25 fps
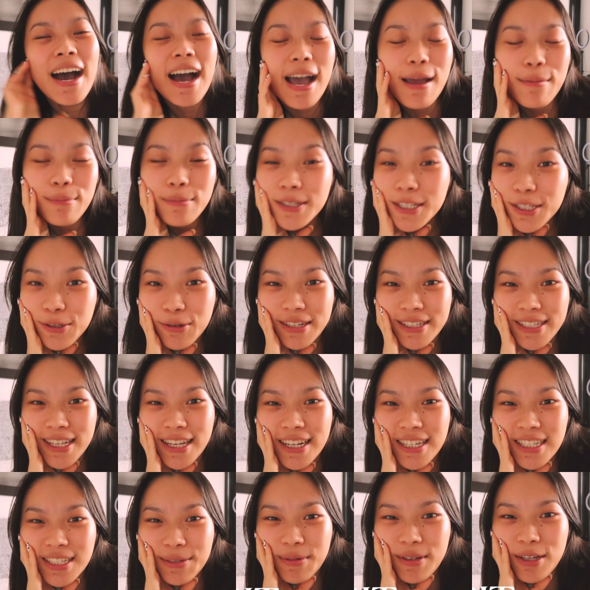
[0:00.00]
I'm so
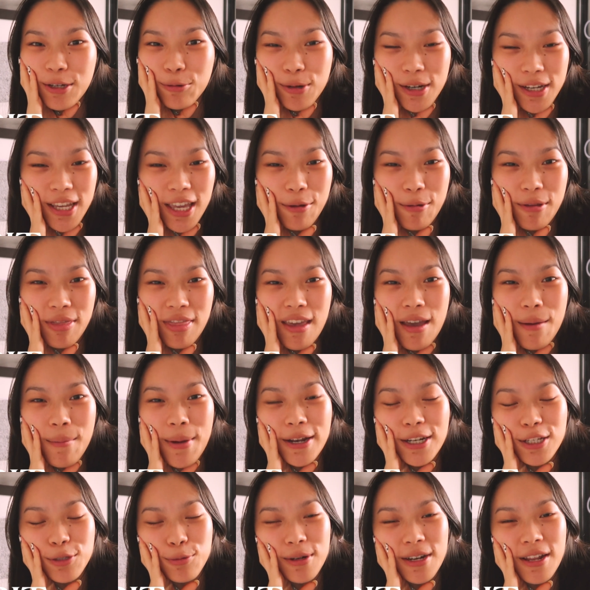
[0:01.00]
excited to be working with them.
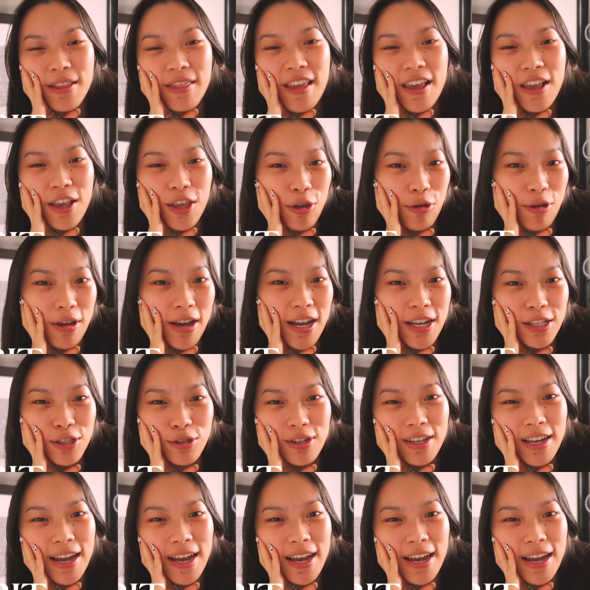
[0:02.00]
I just wanna thank you guys.